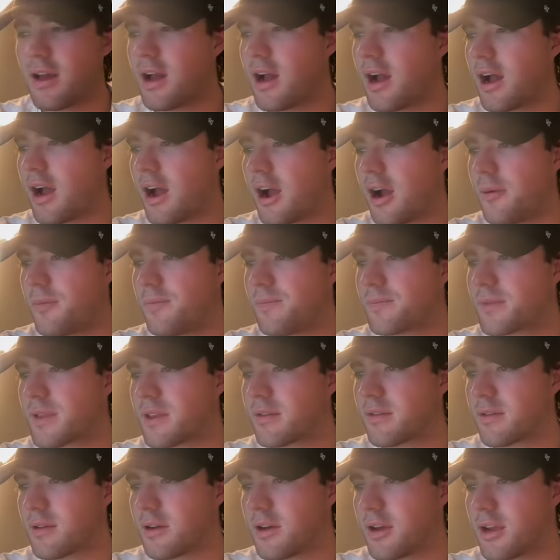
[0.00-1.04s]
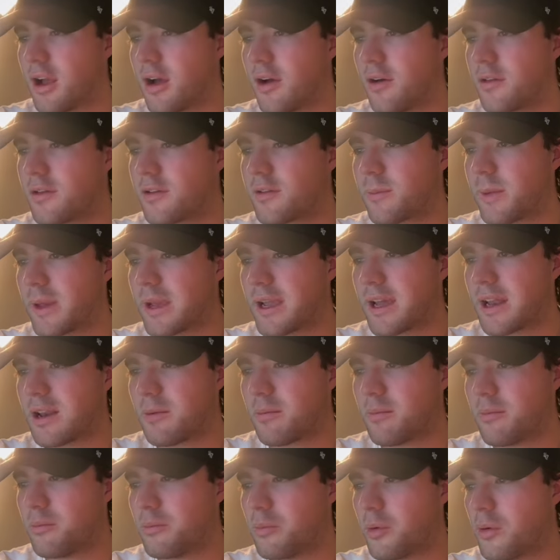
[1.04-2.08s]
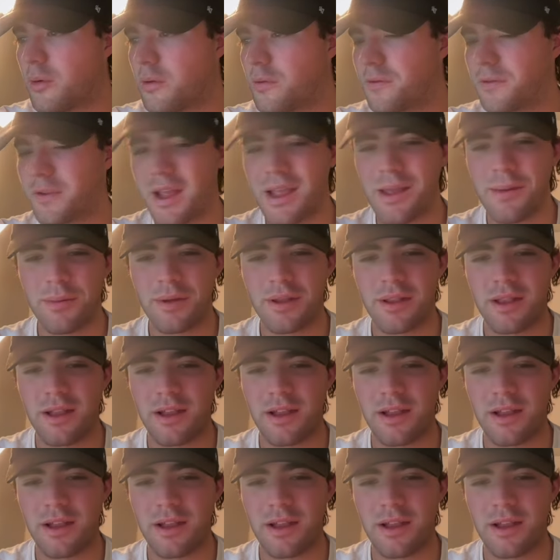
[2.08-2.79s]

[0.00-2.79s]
So there you go. There's my kind of bold statement.